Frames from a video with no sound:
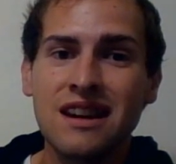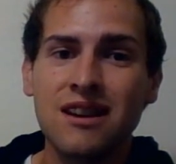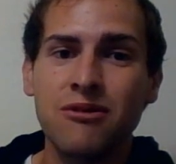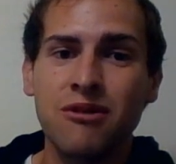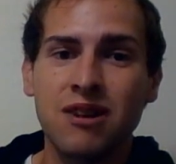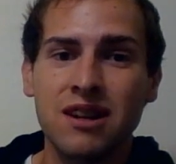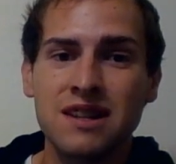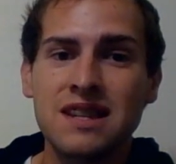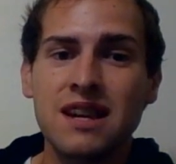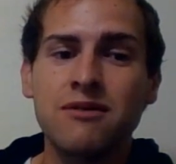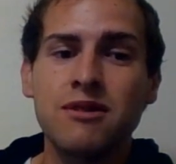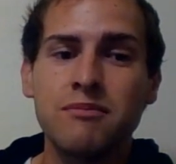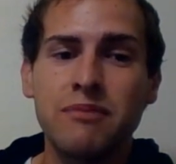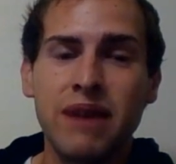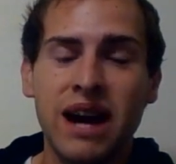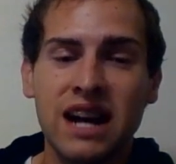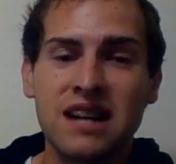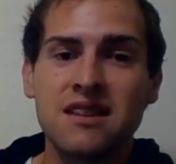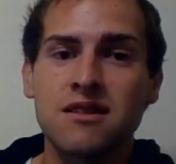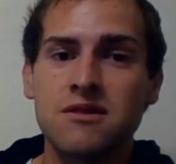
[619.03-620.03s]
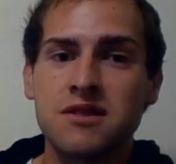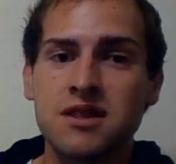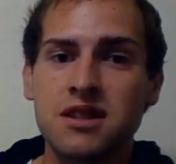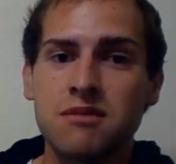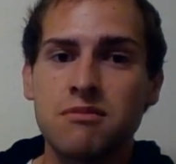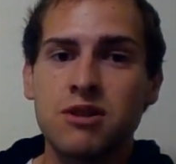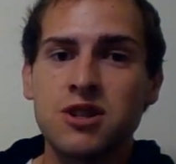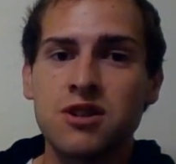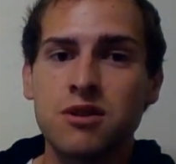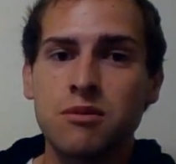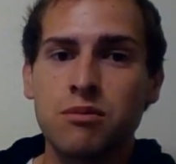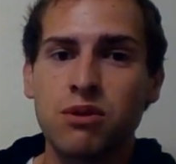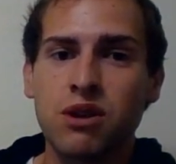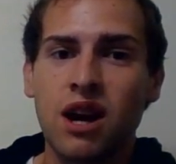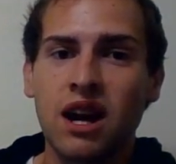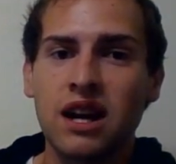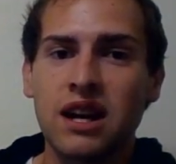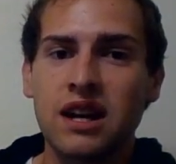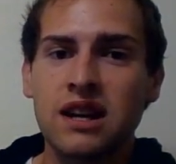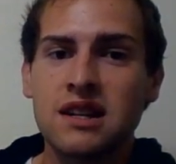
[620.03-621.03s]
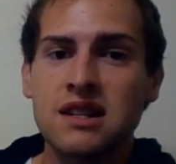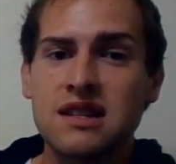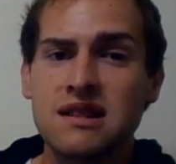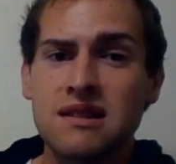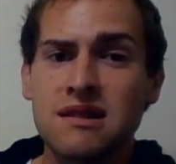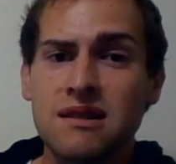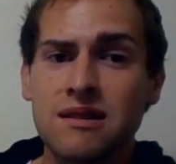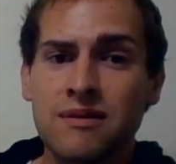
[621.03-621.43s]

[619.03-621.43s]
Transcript: Once I went back to those commercial products,